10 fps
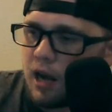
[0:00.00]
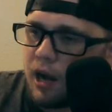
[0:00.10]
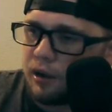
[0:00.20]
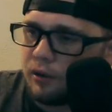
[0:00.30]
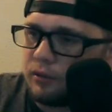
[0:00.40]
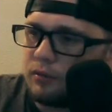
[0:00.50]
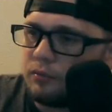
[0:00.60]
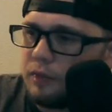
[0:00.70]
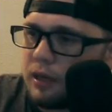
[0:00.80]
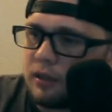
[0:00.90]
I'll
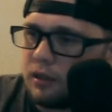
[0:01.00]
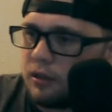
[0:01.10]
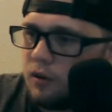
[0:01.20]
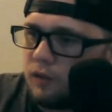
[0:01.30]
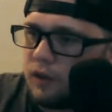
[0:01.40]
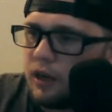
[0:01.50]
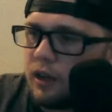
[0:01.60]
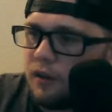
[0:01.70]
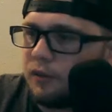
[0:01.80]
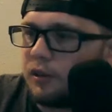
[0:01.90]
make the new
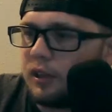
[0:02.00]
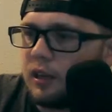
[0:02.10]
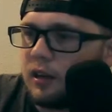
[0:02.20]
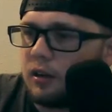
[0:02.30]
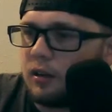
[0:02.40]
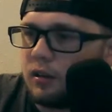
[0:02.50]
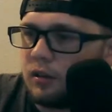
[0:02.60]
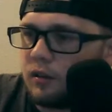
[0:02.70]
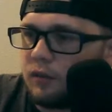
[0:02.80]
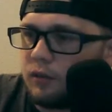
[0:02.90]
video for the
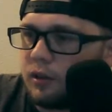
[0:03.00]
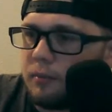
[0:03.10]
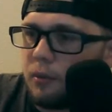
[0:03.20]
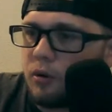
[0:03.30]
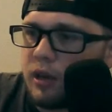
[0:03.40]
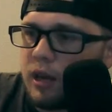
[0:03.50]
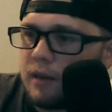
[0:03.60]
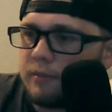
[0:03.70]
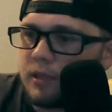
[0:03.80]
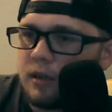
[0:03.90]
bowl
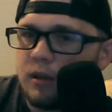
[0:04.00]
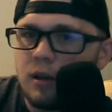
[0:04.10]
games,